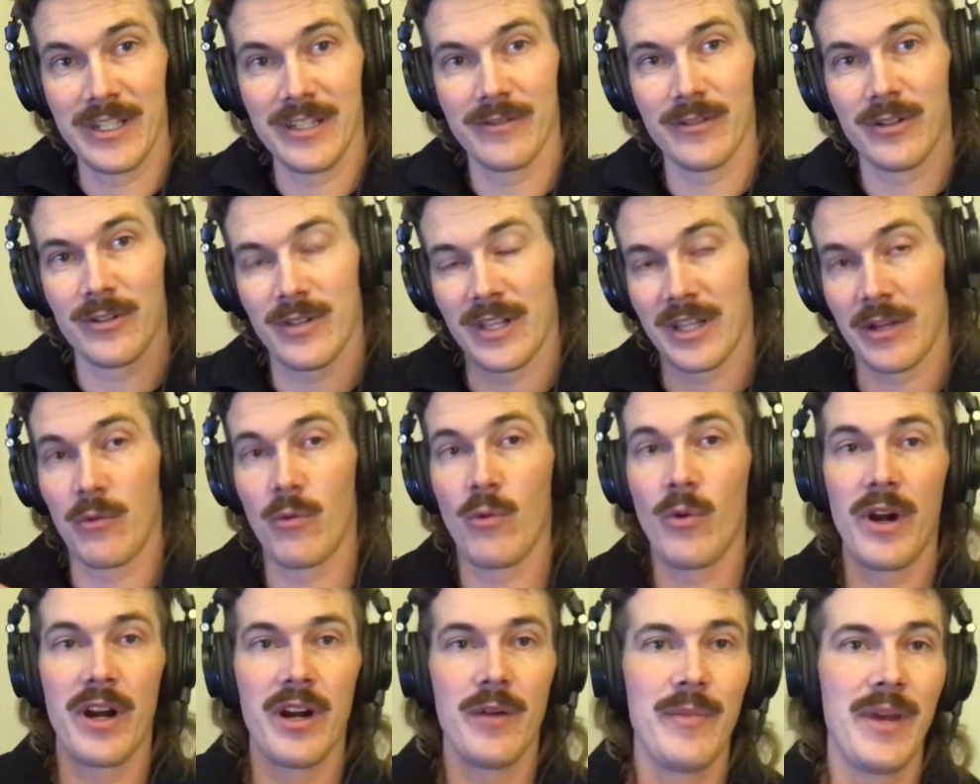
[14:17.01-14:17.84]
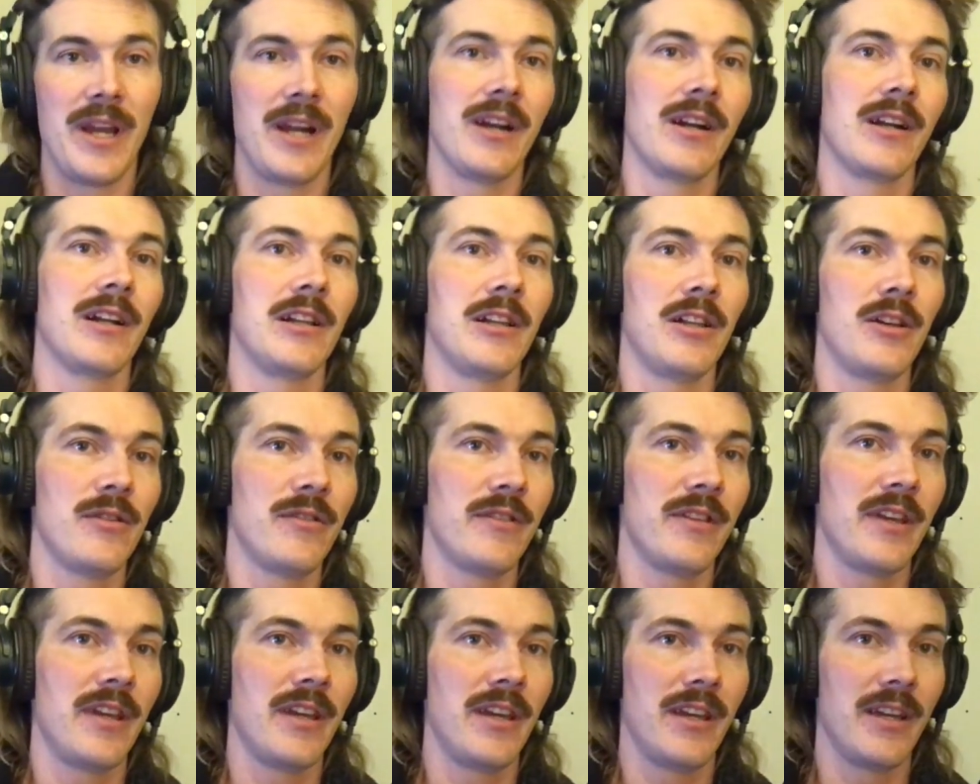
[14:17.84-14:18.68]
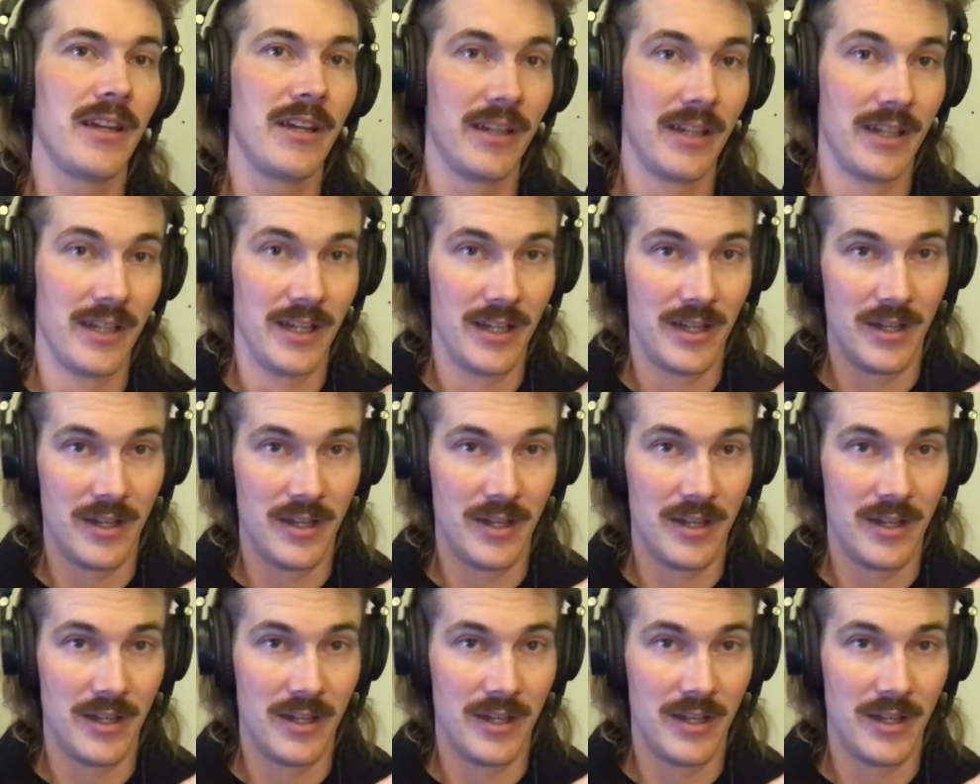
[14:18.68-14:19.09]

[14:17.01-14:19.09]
I'm going to like wear better clothing.